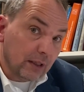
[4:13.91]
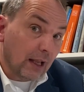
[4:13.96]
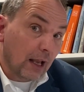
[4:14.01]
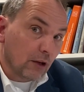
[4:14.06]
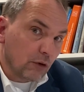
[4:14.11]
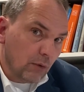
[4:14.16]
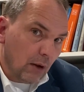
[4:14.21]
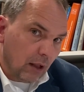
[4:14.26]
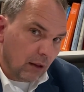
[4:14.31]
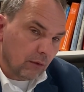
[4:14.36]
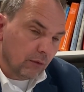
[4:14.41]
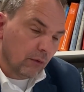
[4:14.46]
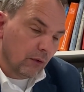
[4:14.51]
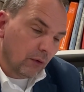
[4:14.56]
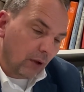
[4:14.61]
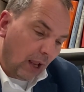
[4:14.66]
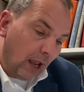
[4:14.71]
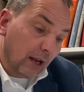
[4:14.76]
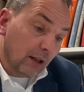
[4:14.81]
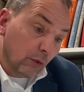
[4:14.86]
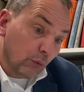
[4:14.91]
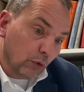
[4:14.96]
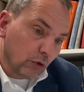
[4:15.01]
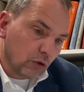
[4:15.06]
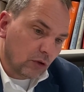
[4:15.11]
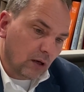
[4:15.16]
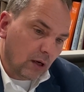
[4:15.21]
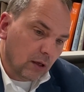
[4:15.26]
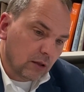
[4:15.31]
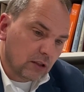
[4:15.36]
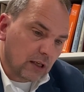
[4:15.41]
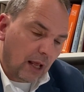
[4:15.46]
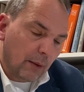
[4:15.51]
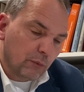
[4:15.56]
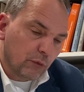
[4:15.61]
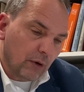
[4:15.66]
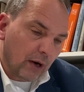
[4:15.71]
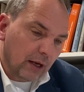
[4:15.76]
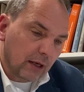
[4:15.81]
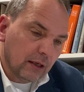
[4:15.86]
as well. And it was slab
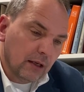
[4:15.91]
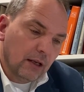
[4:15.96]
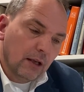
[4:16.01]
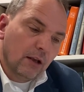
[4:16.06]
track.